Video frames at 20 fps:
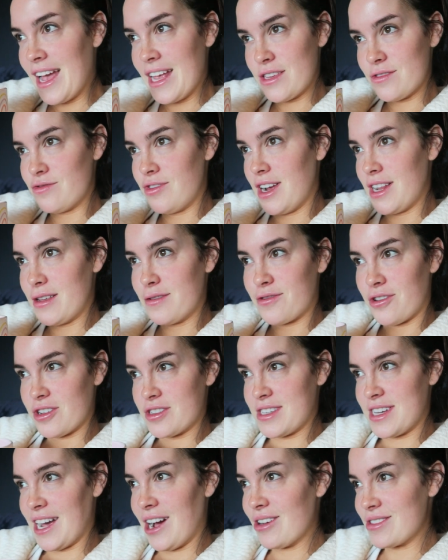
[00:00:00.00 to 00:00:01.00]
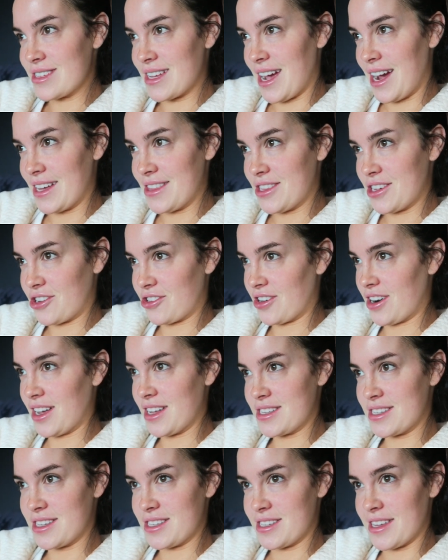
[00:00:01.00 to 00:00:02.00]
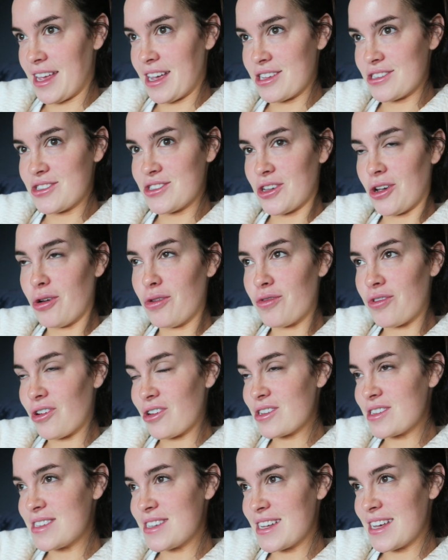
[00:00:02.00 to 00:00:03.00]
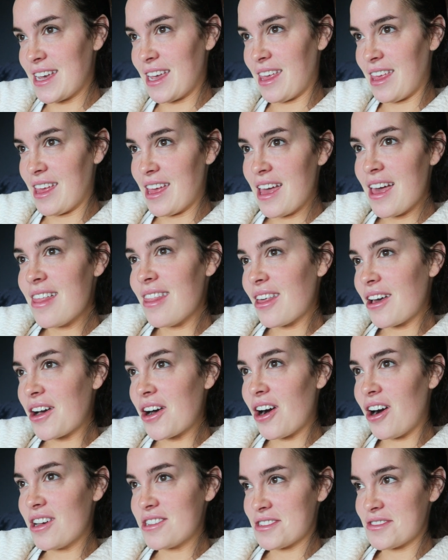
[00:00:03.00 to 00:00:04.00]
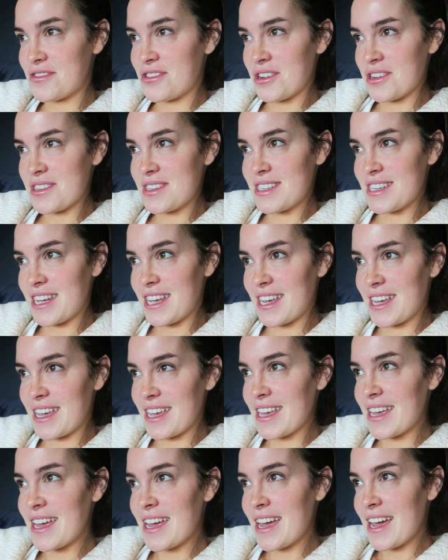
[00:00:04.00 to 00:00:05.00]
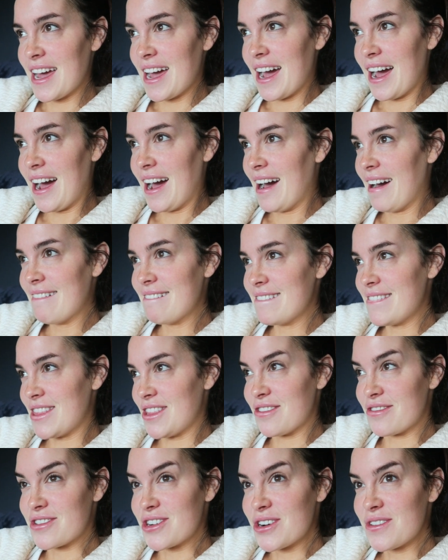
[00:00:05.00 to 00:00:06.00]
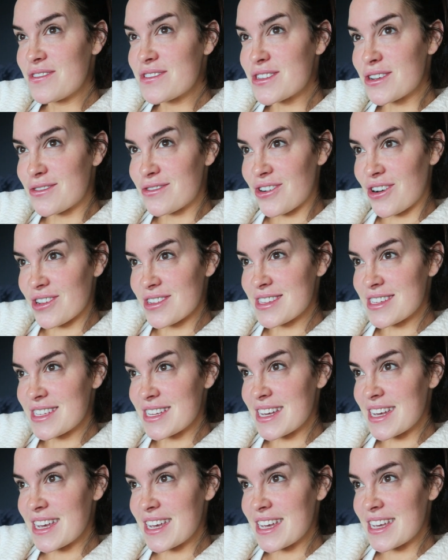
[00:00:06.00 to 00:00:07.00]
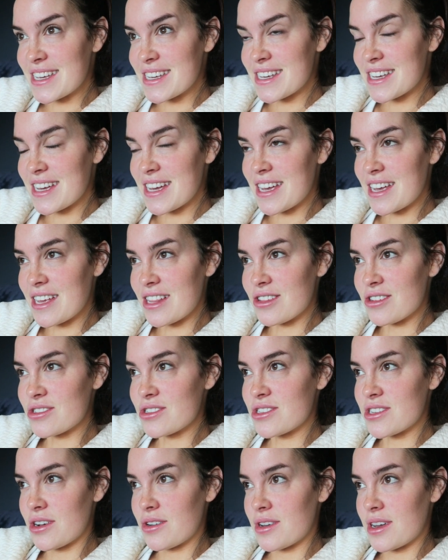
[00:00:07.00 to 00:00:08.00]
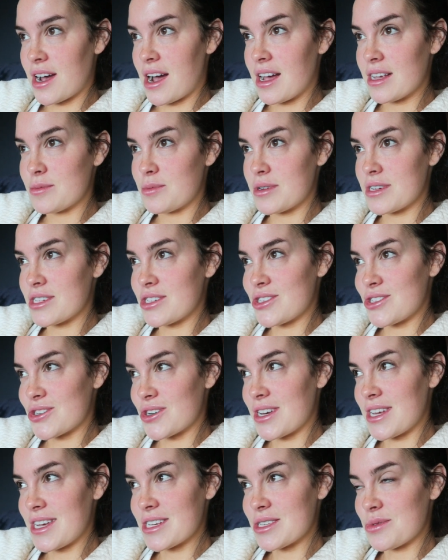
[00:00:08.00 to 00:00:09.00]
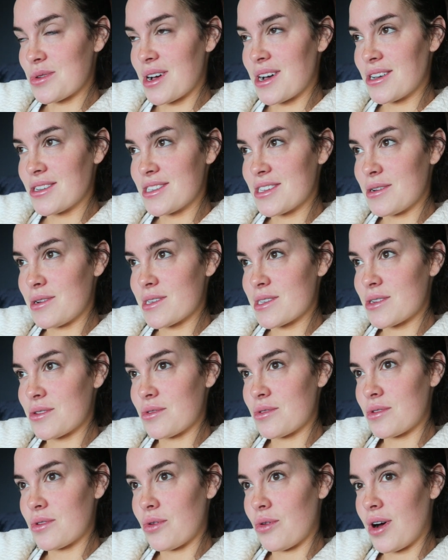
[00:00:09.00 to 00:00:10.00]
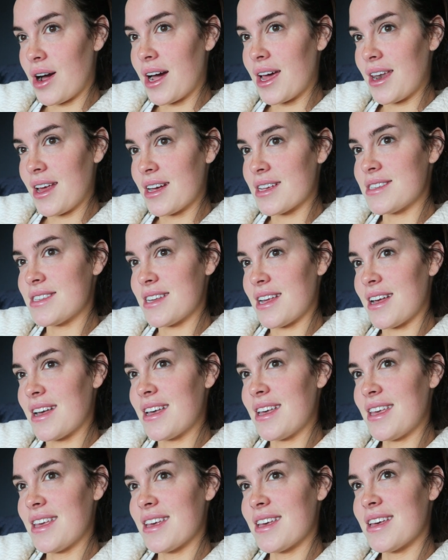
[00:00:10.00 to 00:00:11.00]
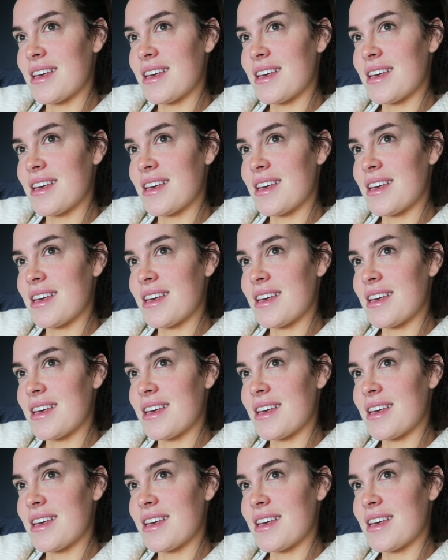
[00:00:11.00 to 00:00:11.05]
it's really frosty outside. The grass is like so frosty, the cars are frosty, the roofs are frosty. It looks so nice, but it's sunny as well, so it's quite a nice day.